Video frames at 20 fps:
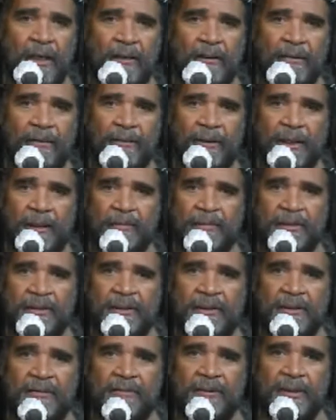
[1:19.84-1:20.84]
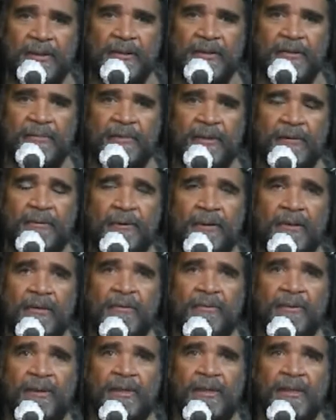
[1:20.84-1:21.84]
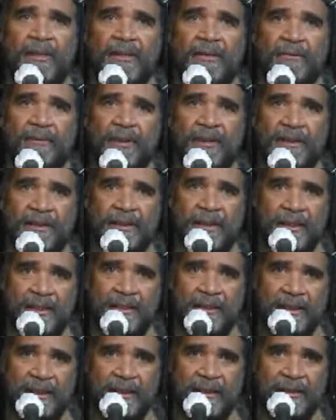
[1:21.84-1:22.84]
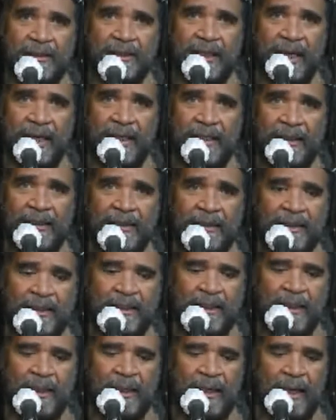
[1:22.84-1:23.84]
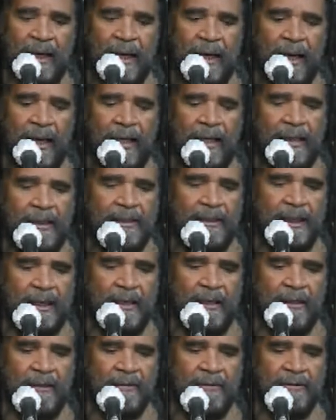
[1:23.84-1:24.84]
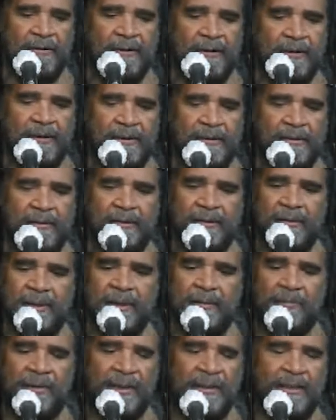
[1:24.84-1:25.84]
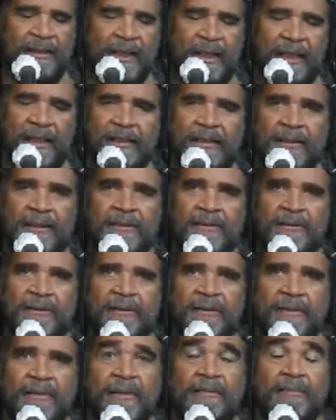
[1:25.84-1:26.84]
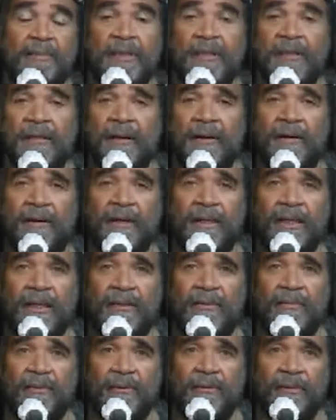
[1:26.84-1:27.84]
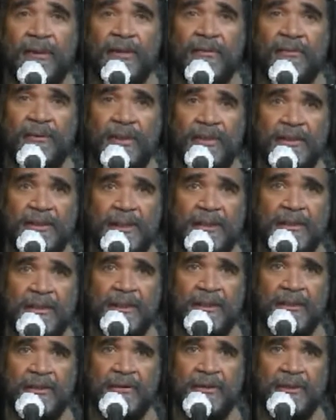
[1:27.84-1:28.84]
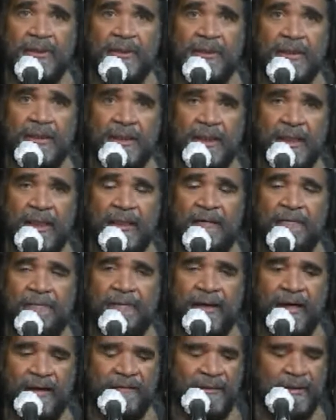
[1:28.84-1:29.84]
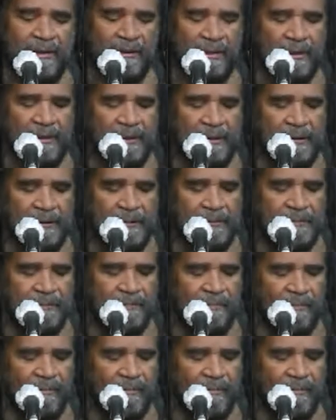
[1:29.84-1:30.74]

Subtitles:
Our old number still works, 313-366-DIET. And you can leave me a text or give me a call at 313-600-8532.